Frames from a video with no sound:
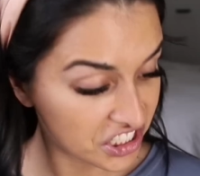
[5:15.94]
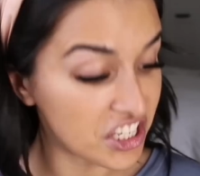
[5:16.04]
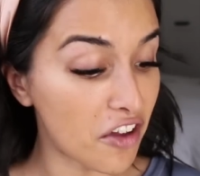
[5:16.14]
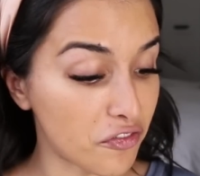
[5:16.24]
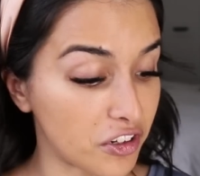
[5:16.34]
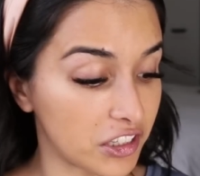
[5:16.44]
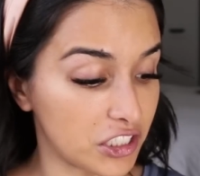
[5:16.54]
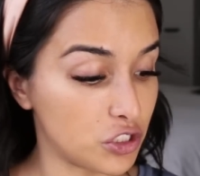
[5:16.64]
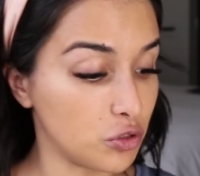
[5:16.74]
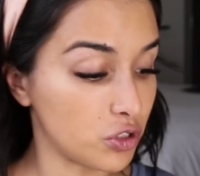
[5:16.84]

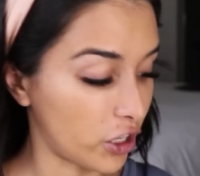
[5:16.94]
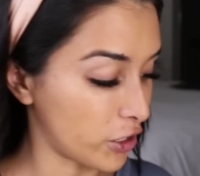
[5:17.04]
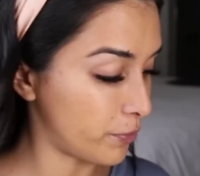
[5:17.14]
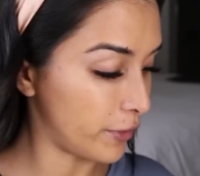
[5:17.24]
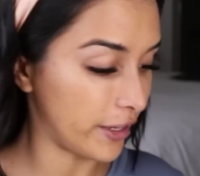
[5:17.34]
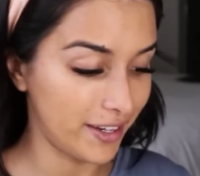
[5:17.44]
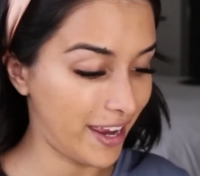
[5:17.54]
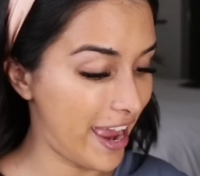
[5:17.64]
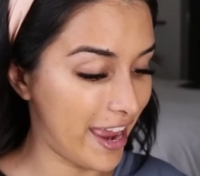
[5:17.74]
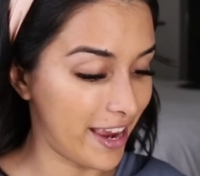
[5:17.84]
Definitely too dark, but
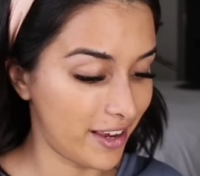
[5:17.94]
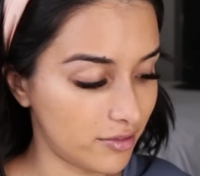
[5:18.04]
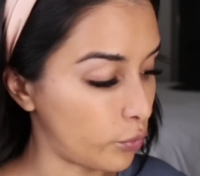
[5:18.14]
hey,